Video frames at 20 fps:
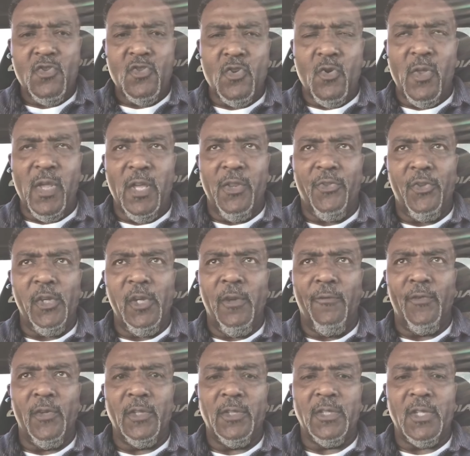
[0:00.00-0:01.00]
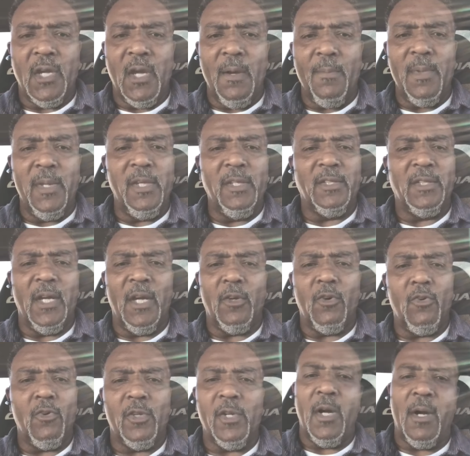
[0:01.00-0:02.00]
So that thief is coming. He's
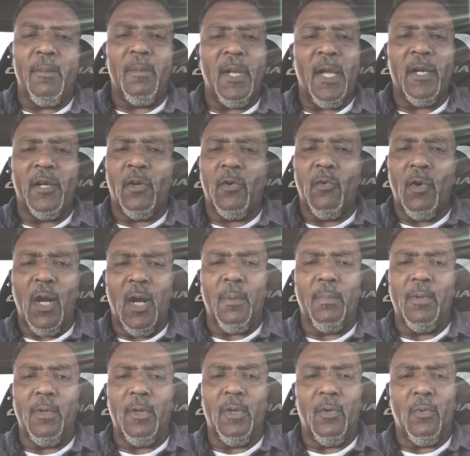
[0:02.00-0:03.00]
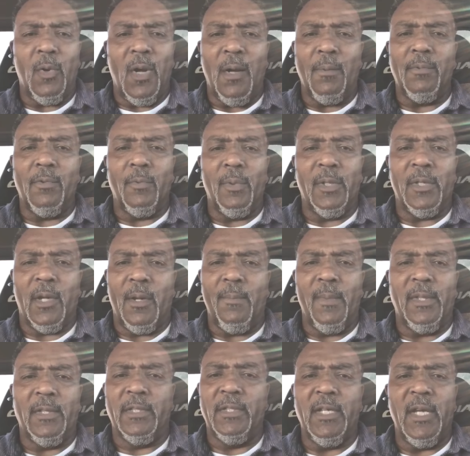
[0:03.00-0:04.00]
not going to come like a robber. A robber will
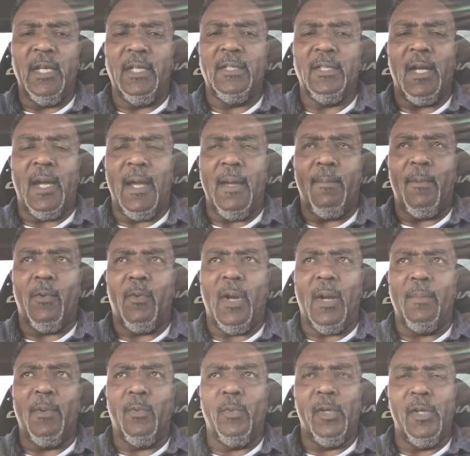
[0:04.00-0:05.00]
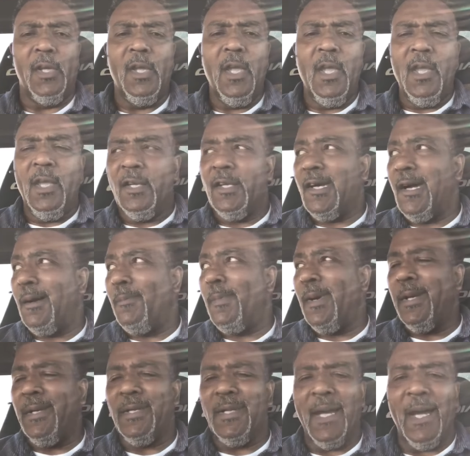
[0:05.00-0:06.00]
come in the daytime. A robber will
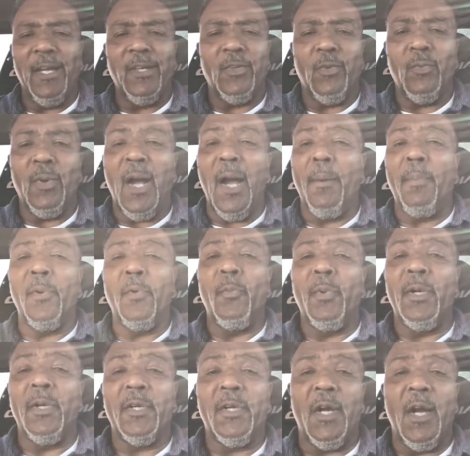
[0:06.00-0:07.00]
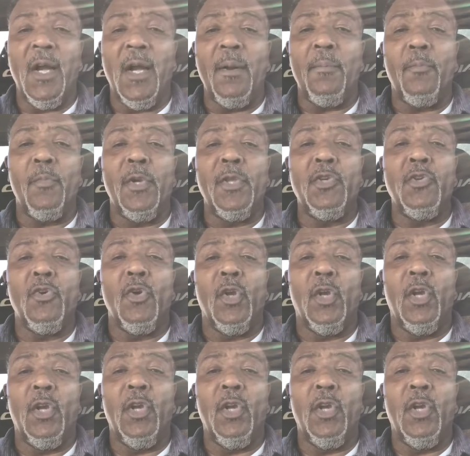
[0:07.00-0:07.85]
come at night. A robber will come when you're